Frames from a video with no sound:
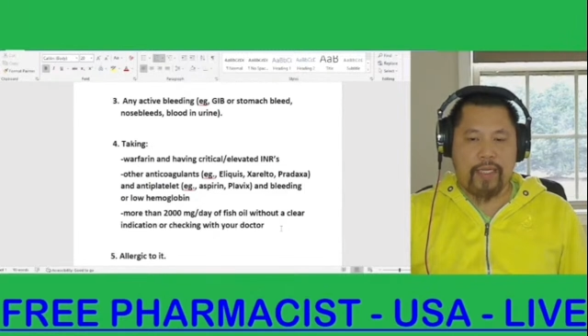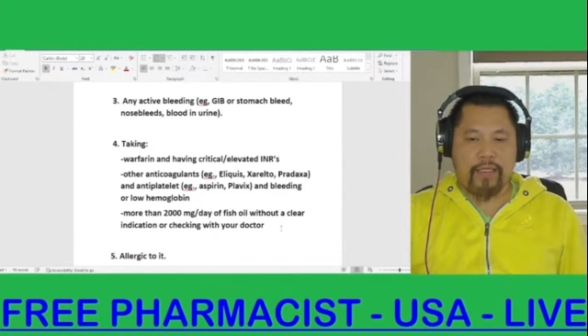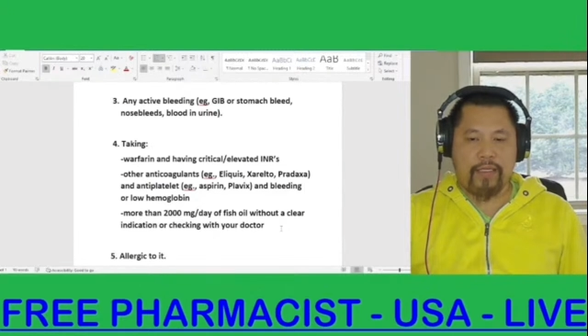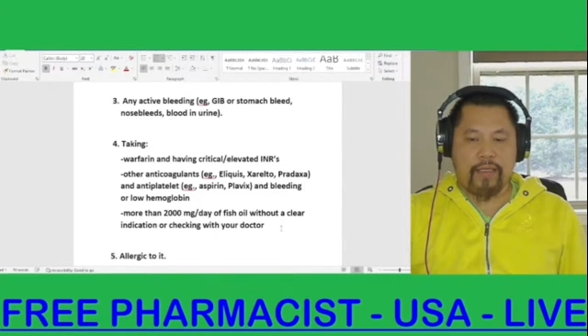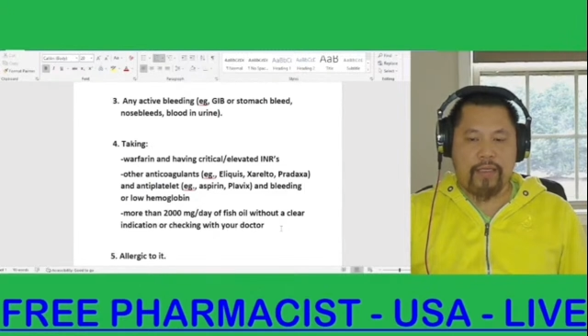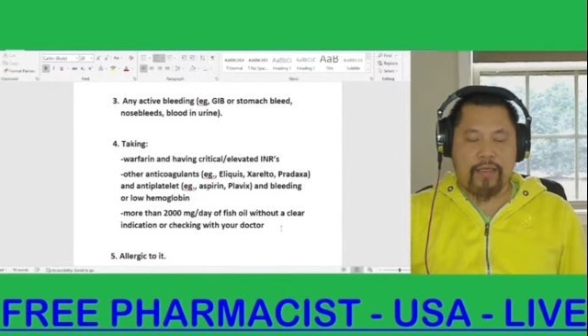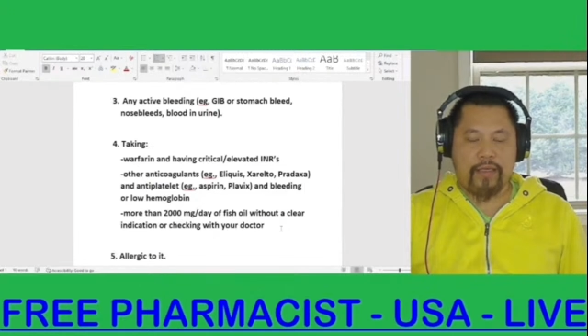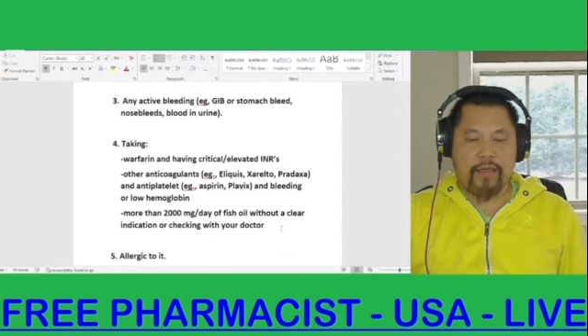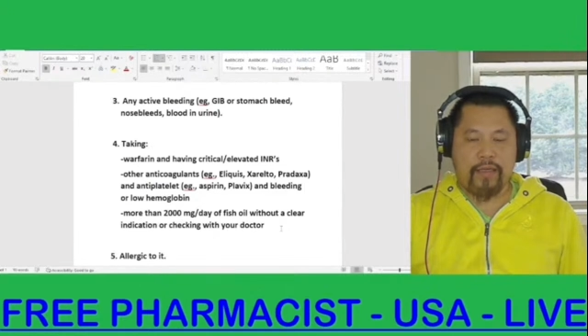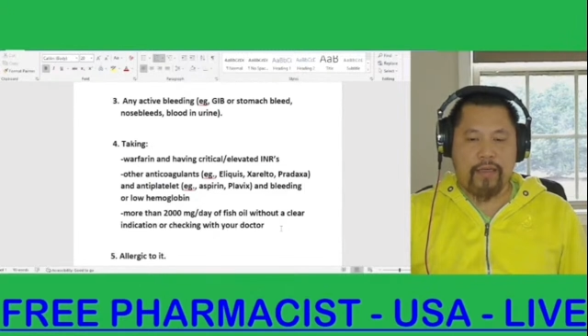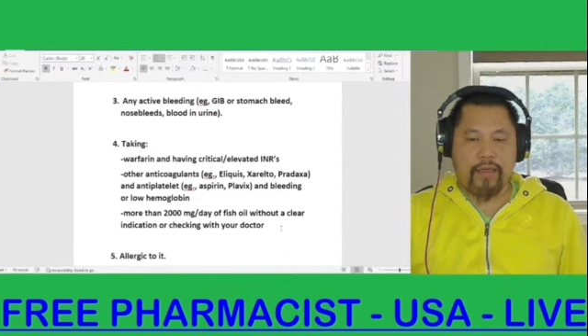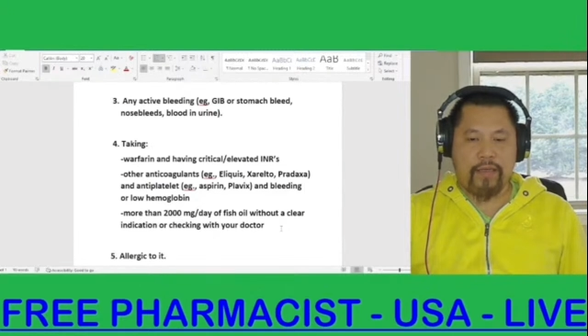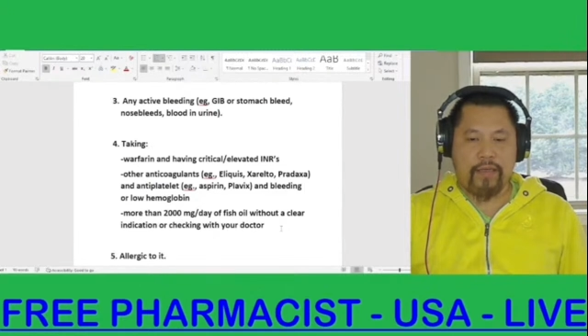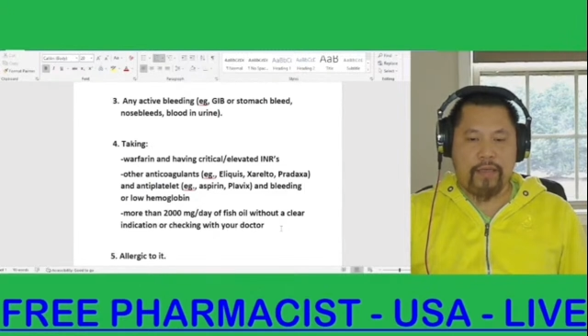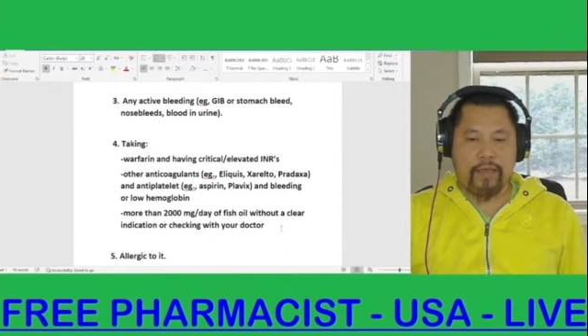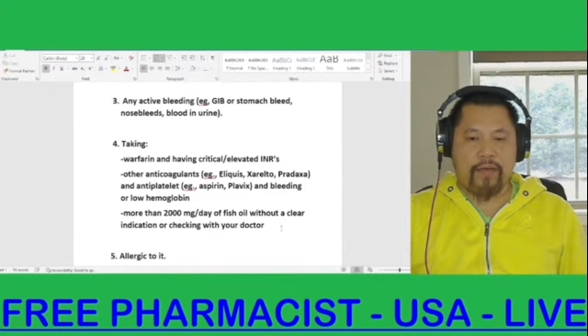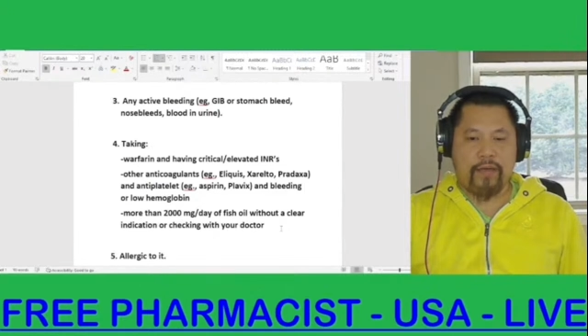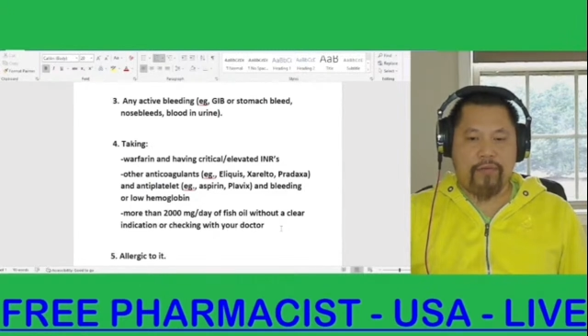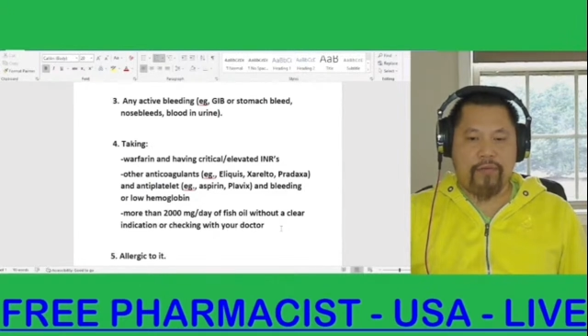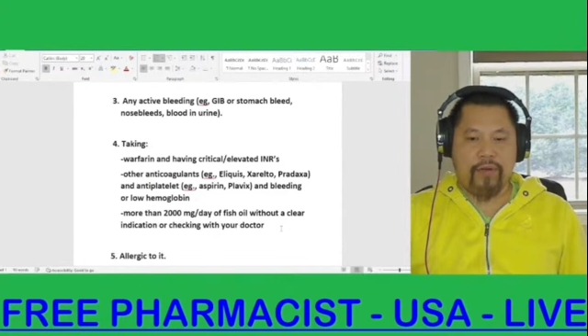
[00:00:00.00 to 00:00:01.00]
because
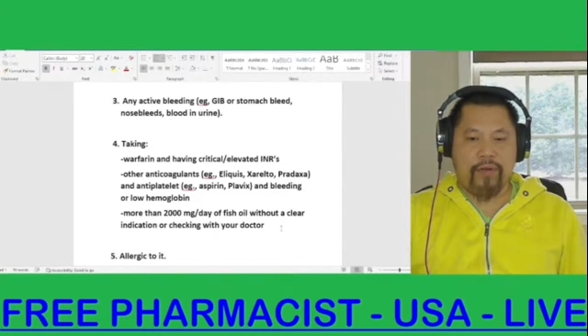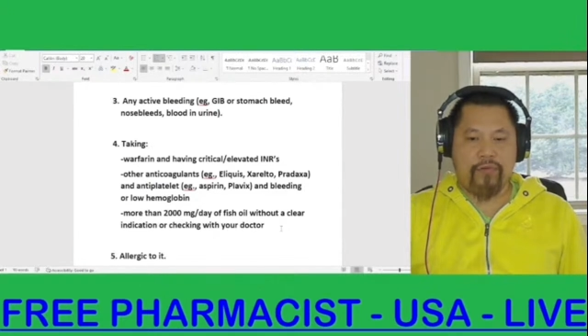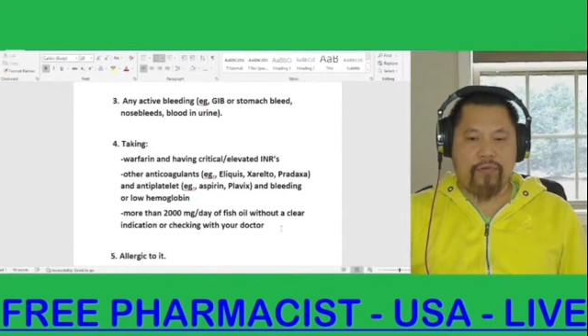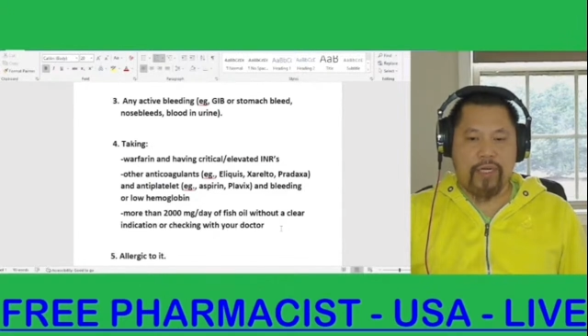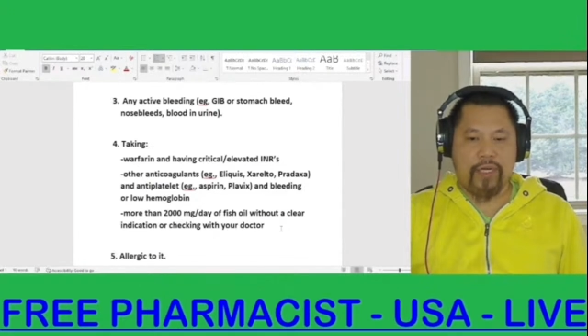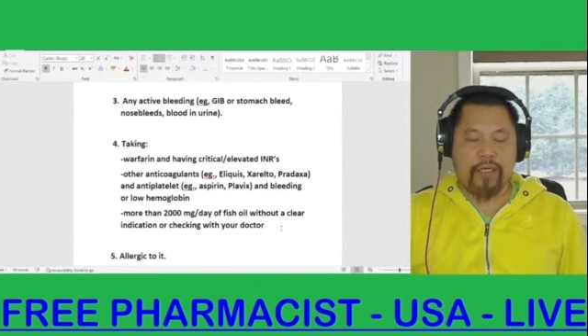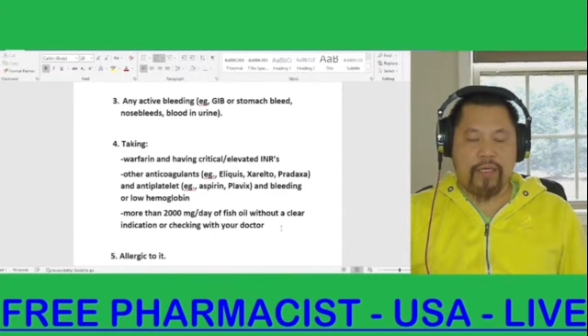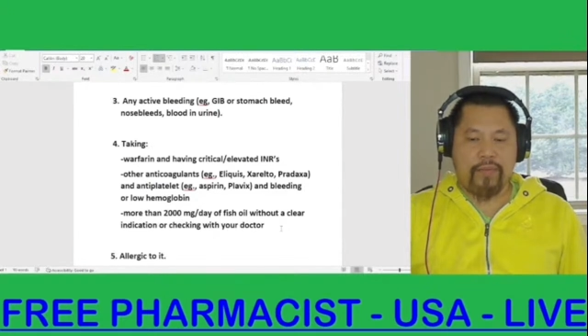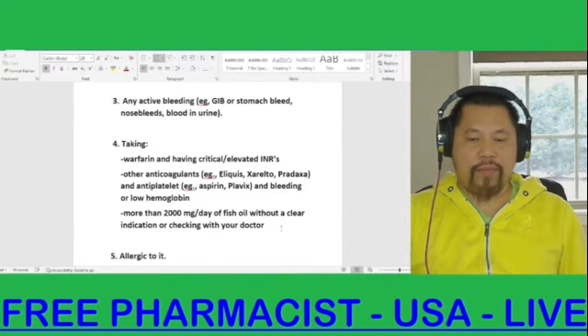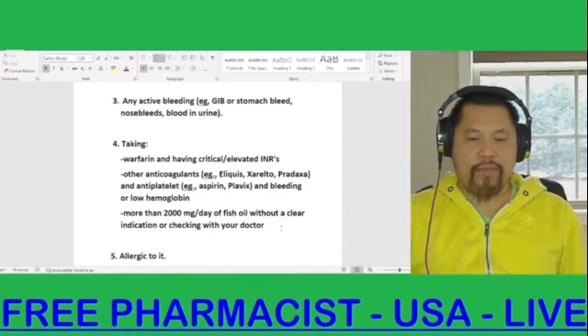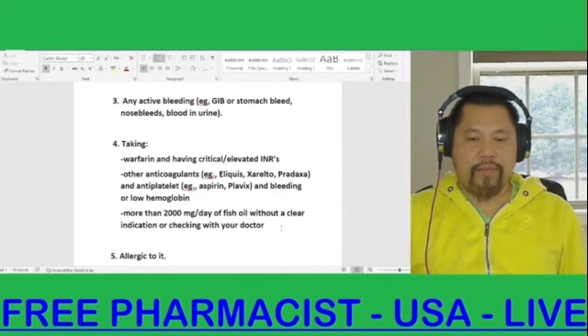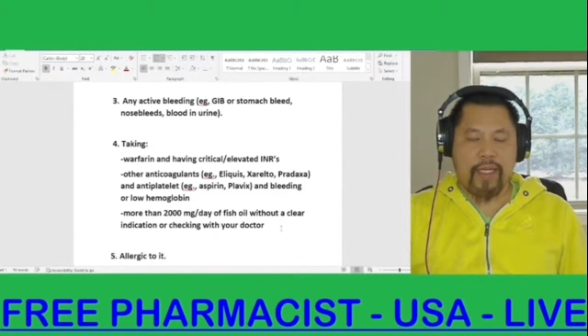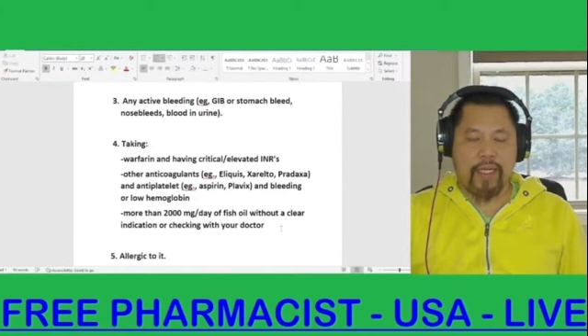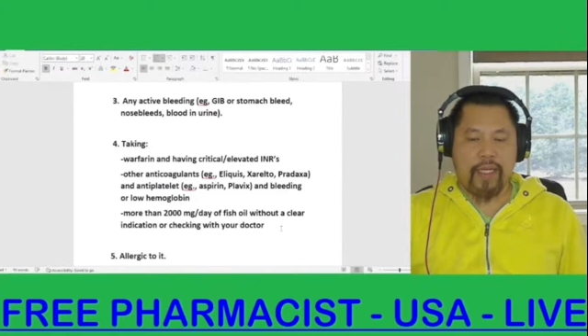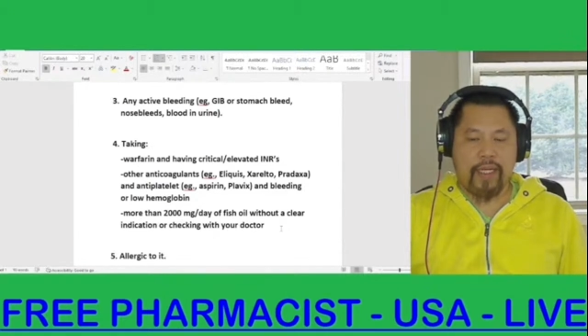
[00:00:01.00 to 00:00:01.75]
there's increased risk of